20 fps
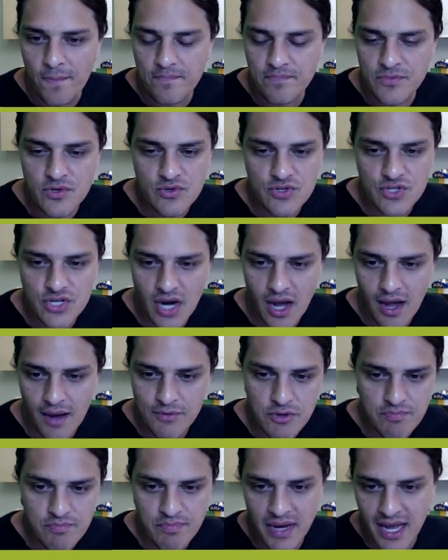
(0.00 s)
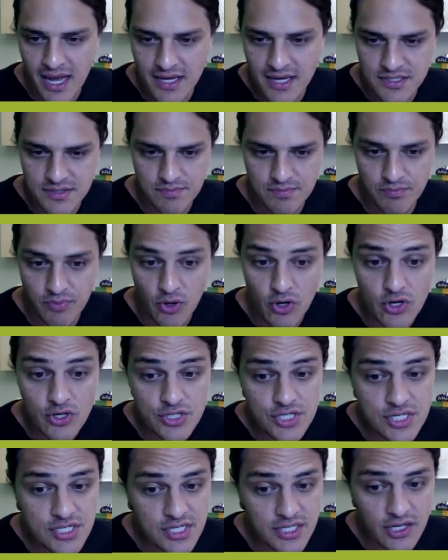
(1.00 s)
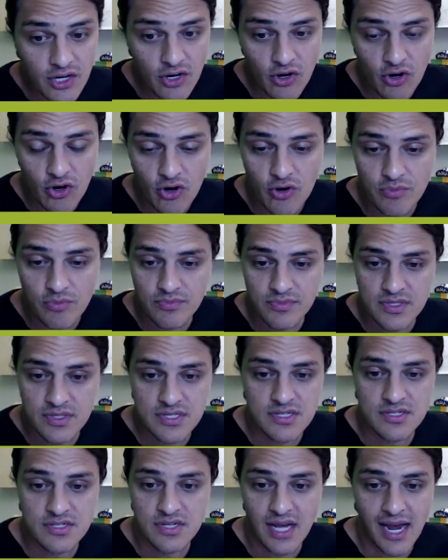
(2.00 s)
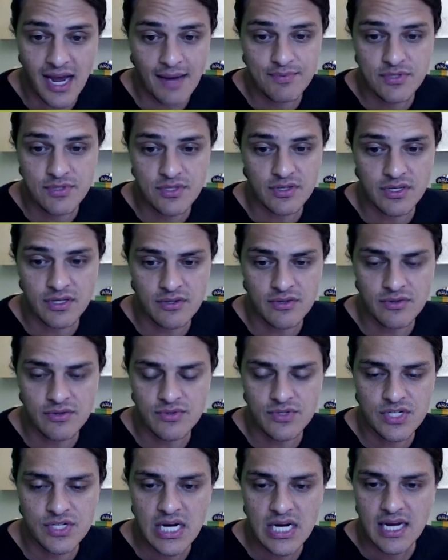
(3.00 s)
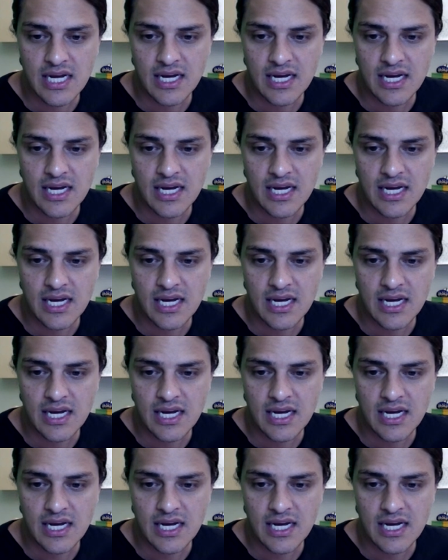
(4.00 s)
New job, new pet, purchasing a home. This is absolutely huge.